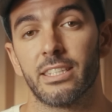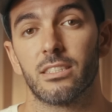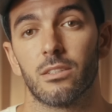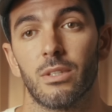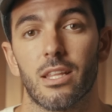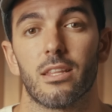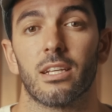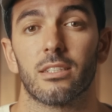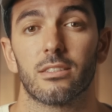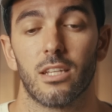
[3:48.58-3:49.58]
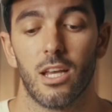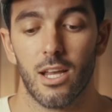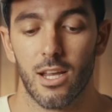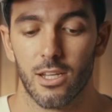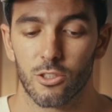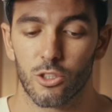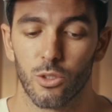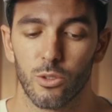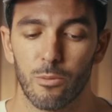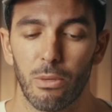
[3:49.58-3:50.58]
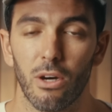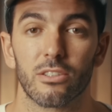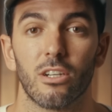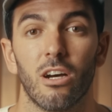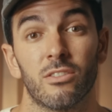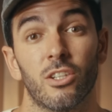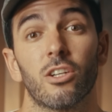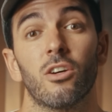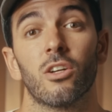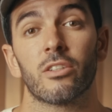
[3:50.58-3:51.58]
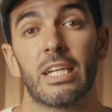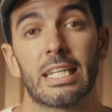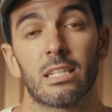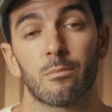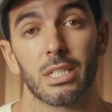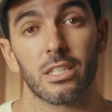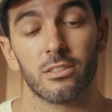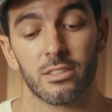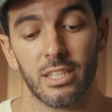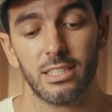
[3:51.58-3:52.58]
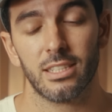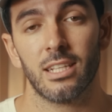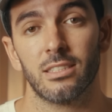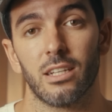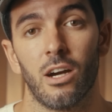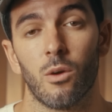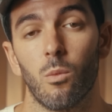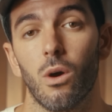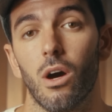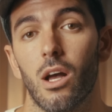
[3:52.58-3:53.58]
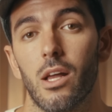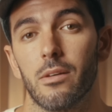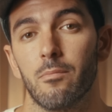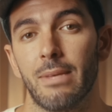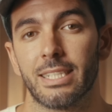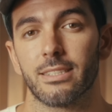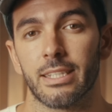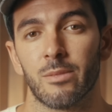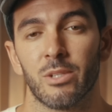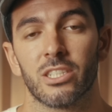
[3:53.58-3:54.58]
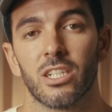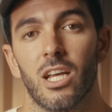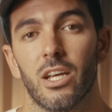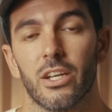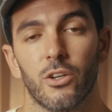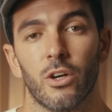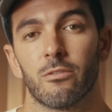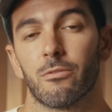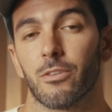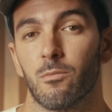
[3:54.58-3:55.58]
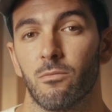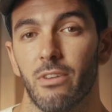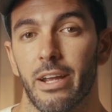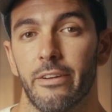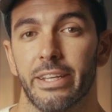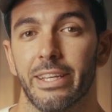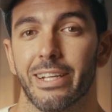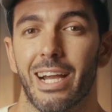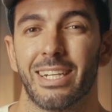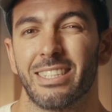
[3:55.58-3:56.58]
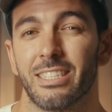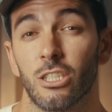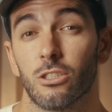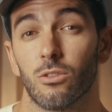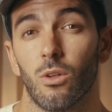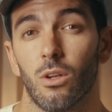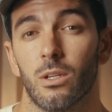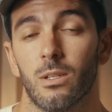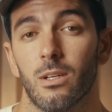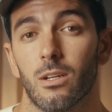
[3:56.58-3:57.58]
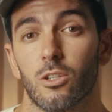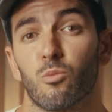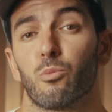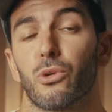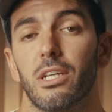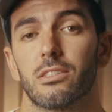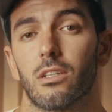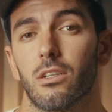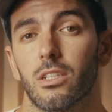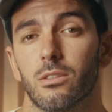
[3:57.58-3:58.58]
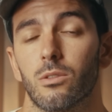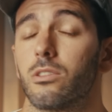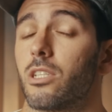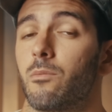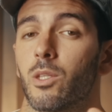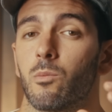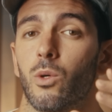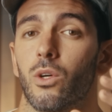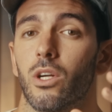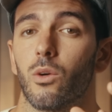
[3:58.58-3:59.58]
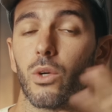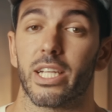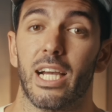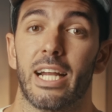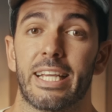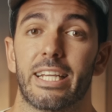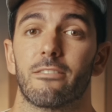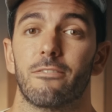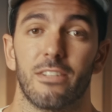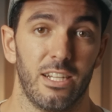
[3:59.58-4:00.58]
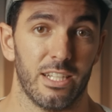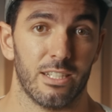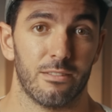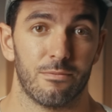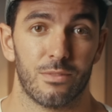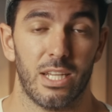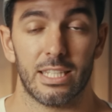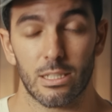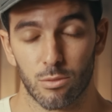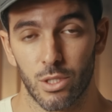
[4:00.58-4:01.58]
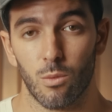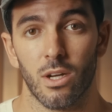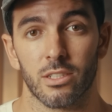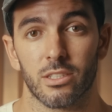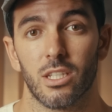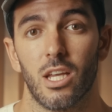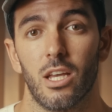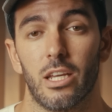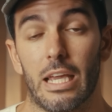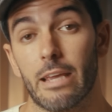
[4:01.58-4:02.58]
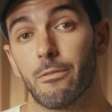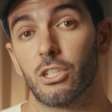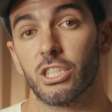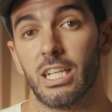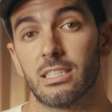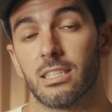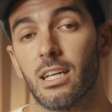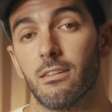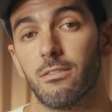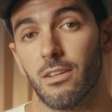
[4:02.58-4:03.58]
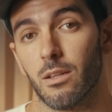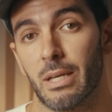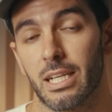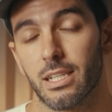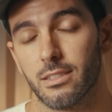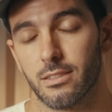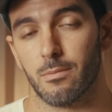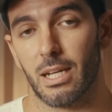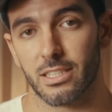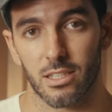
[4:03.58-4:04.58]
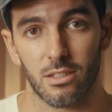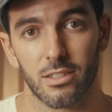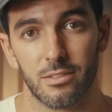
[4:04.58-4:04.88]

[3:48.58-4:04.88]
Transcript: these three things to the pot of your color grading, because these things are what makes an image going from very kind of digital compressed look to something more organic feeling. And that's what you want if you're chasing that filmic cinematic look.